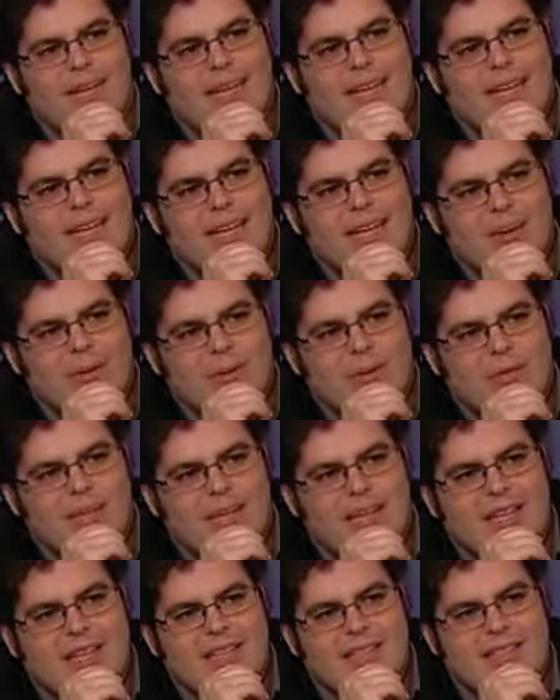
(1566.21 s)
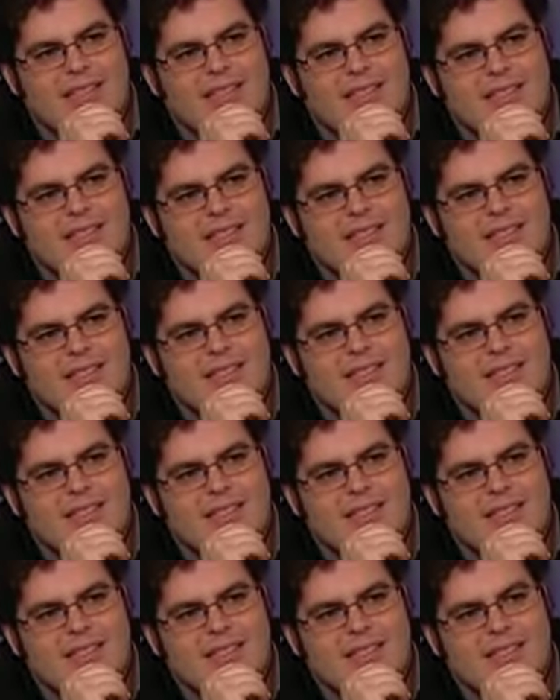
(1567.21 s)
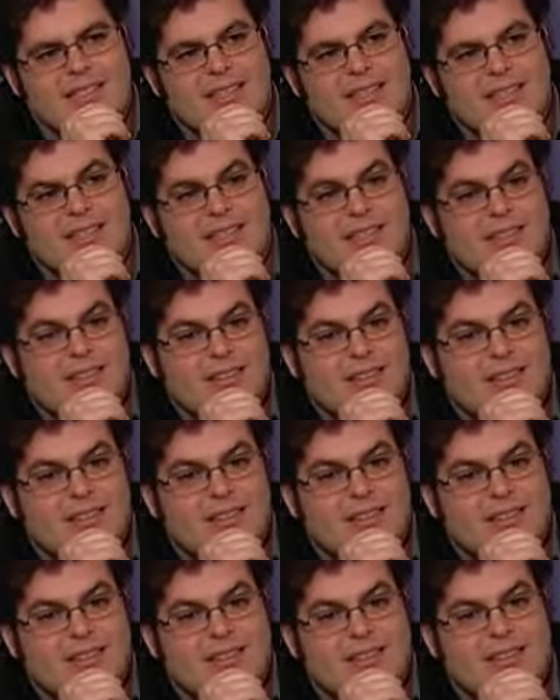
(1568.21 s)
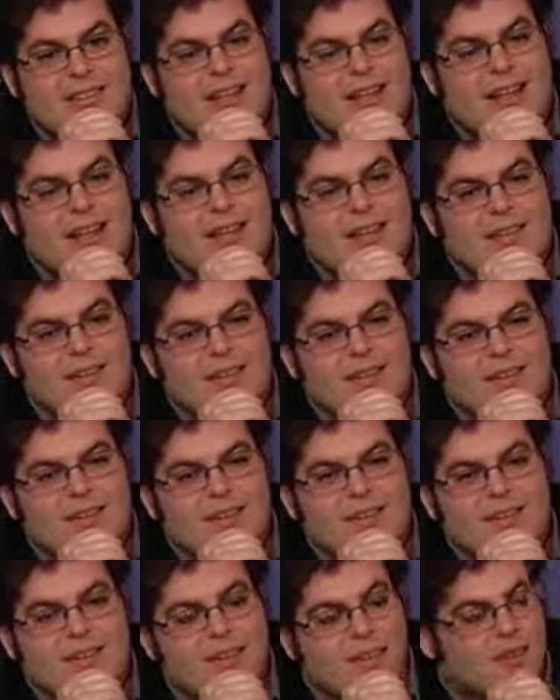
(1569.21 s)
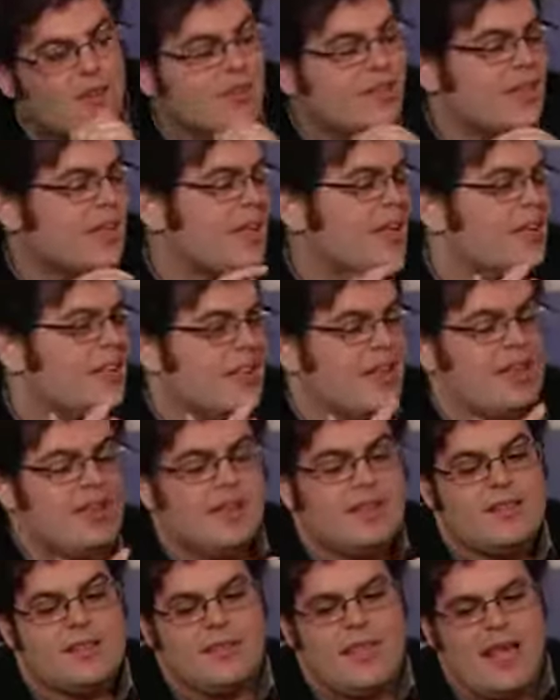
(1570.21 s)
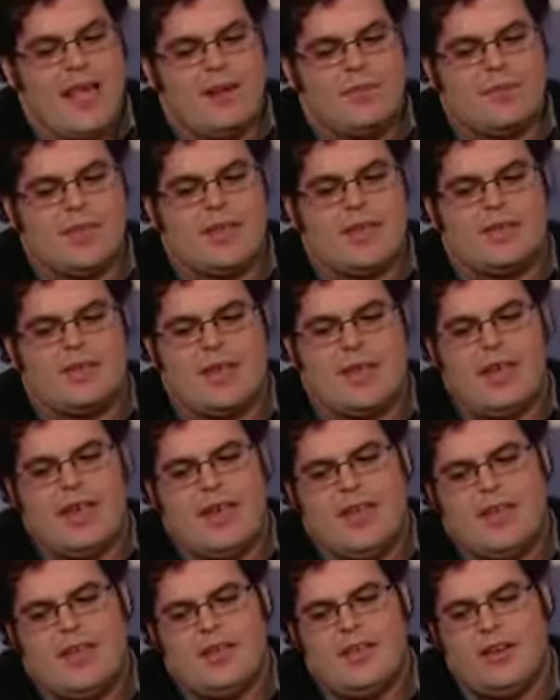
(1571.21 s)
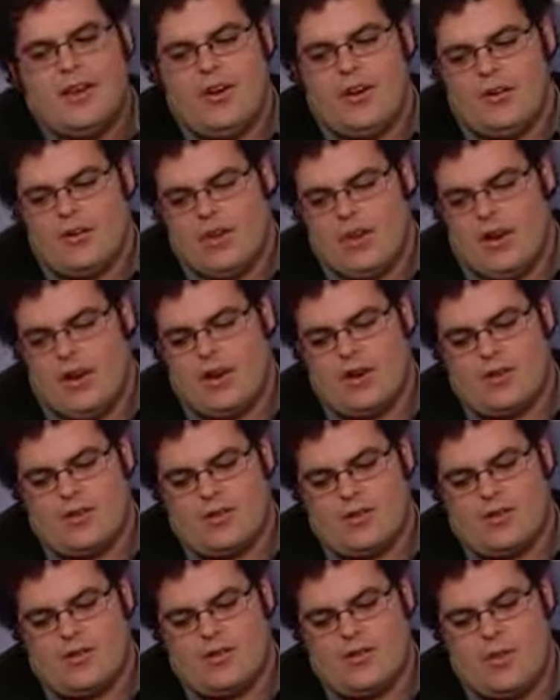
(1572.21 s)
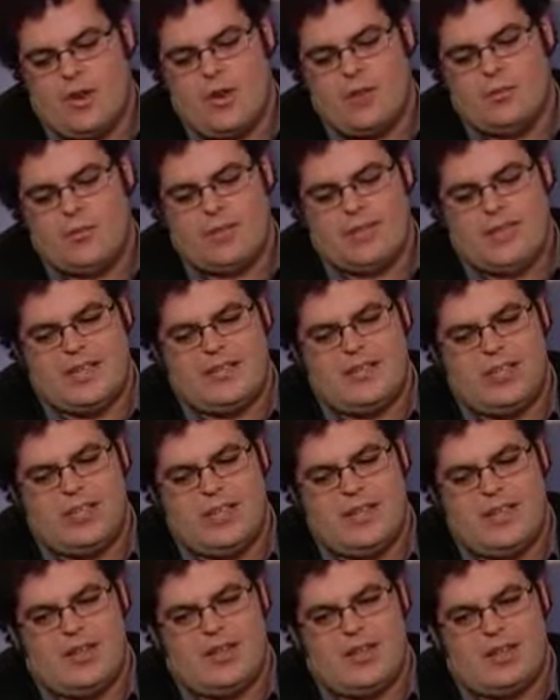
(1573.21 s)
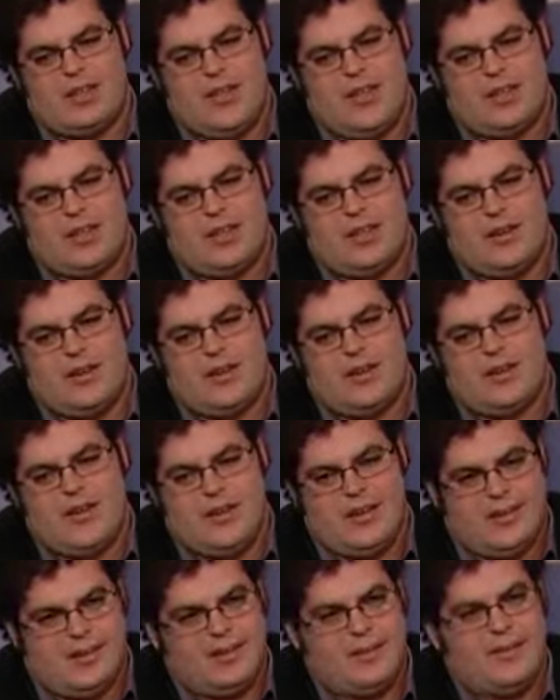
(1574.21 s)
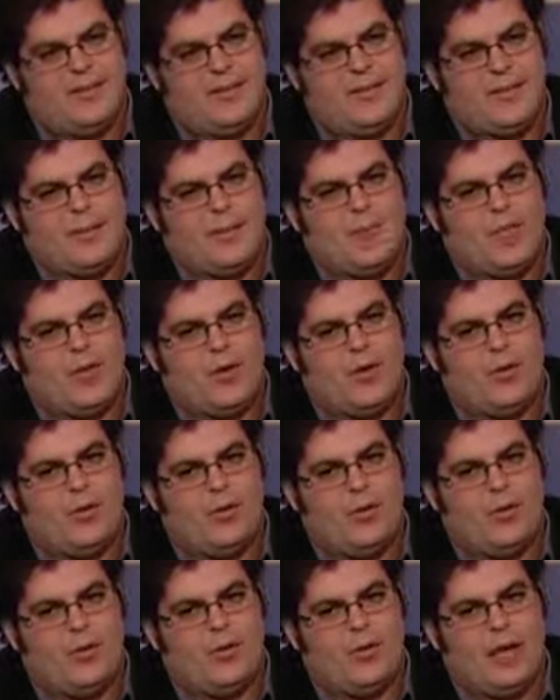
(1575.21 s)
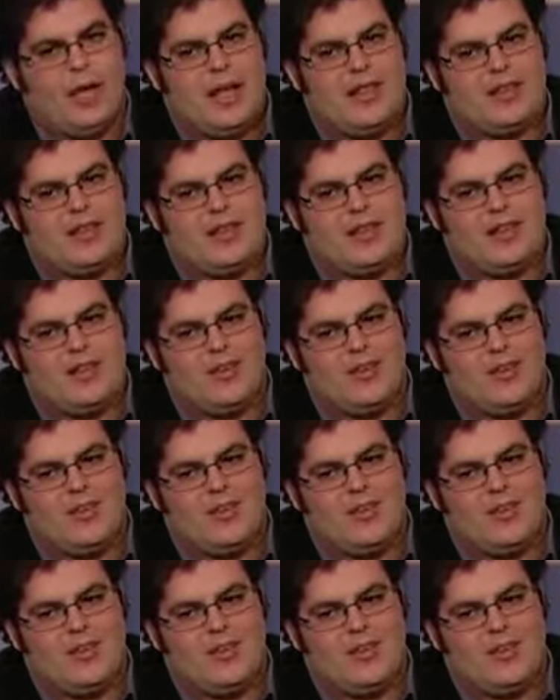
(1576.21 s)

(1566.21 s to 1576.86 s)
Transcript: And I realized it is sad because, you know, there are great potential leaders out there, kids who I think